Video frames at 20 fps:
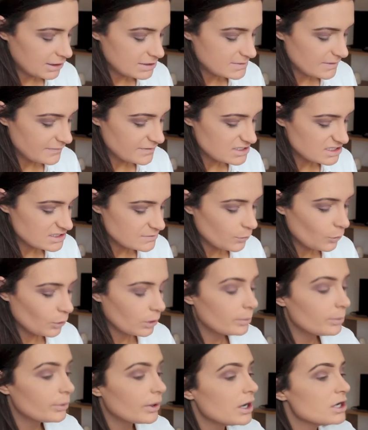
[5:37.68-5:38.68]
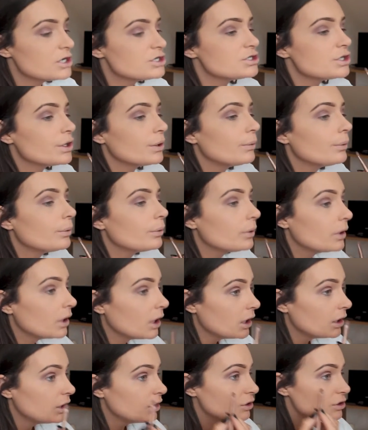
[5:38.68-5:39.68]
to use a bit of a smaller brush
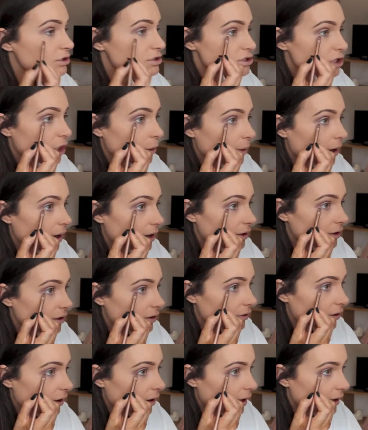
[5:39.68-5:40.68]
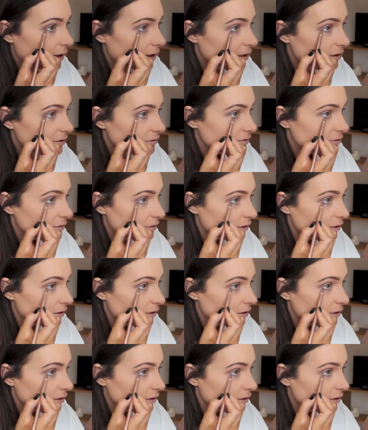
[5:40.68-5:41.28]
just to go under the eyelid.